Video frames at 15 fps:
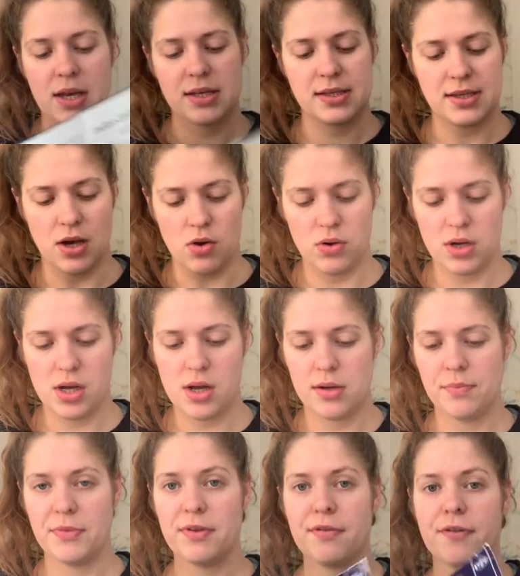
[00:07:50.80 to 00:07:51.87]
So
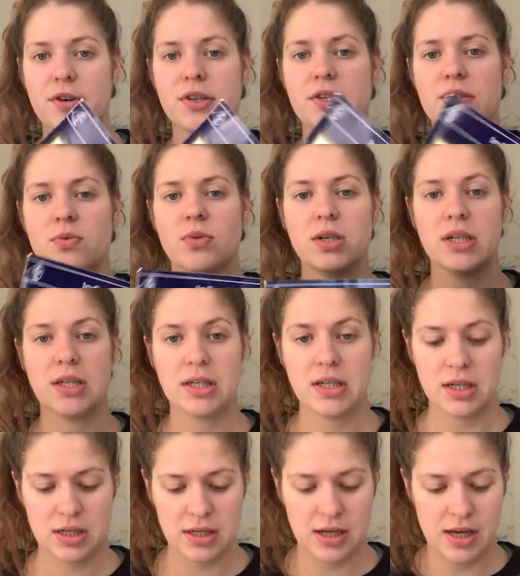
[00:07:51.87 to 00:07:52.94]
the first one
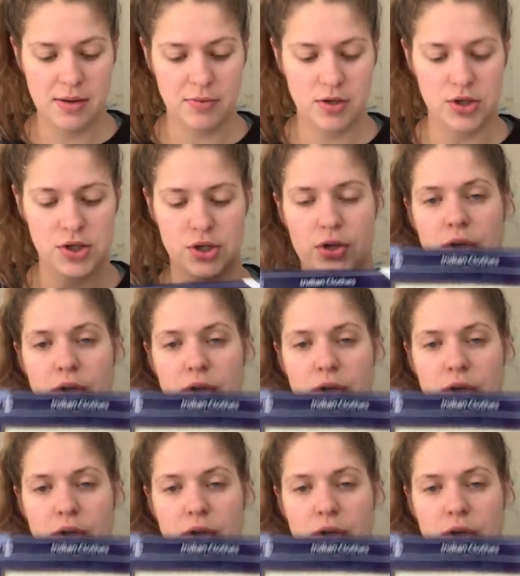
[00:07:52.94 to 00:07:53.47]
I'm going to show